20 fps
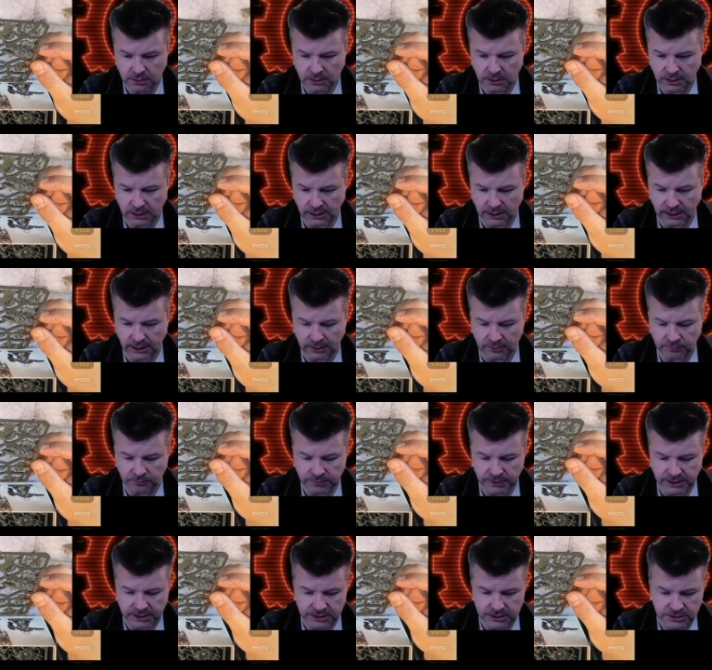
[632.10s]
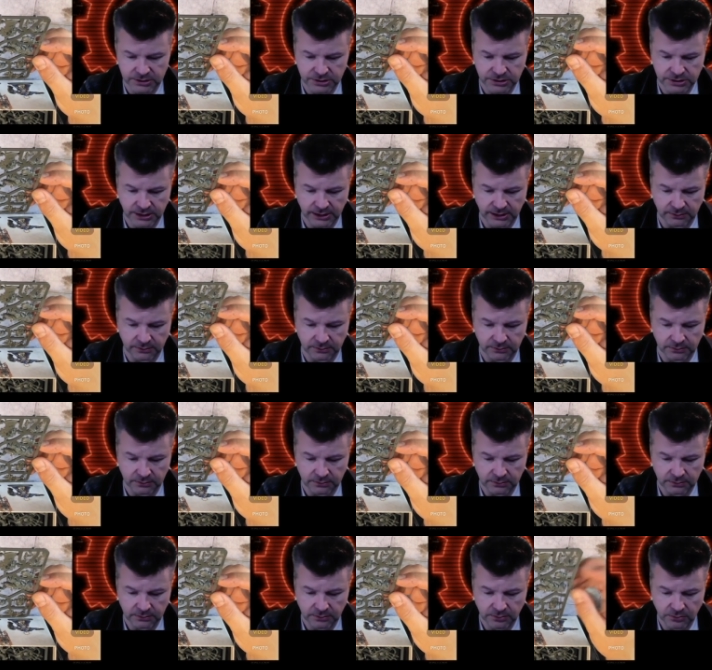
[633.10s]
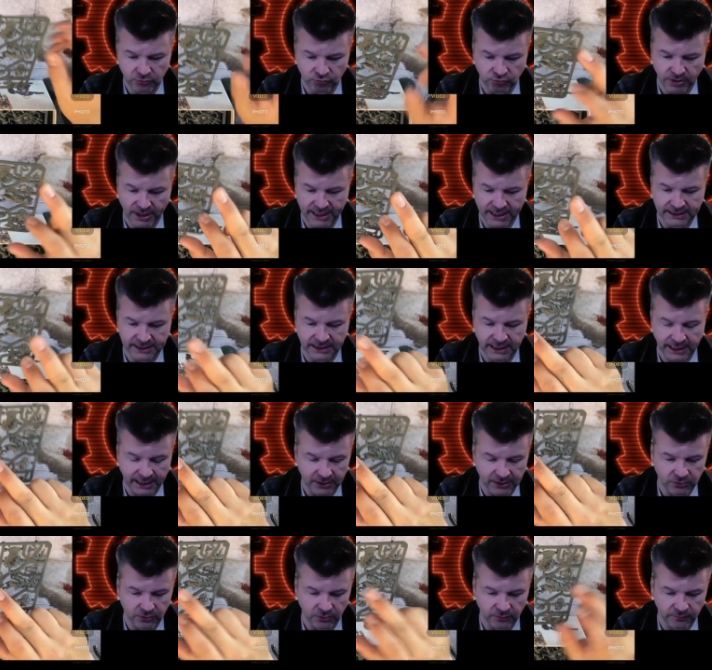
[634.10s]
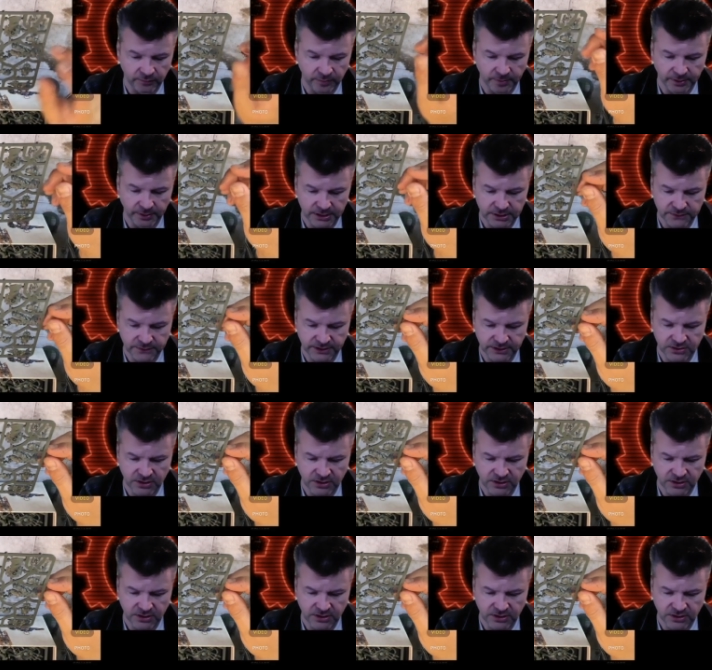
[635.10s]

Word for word: Again, big shield wrecked Necron for putting his feet.